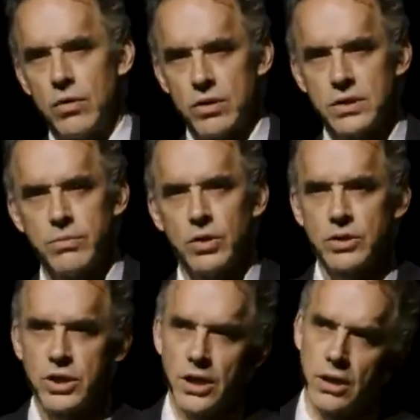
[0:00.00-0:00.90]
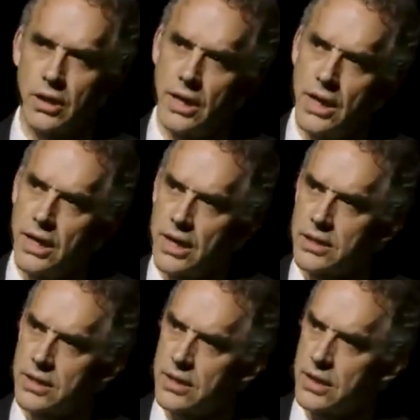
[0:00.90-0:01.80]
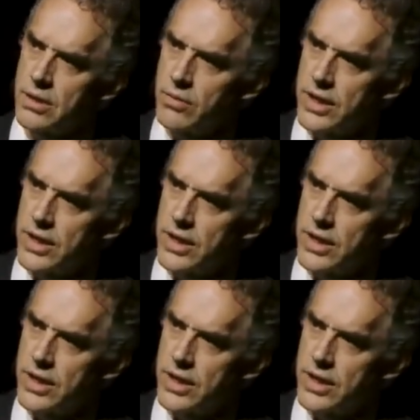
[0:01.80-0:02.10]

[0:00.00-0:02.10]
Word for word: or a small child existed in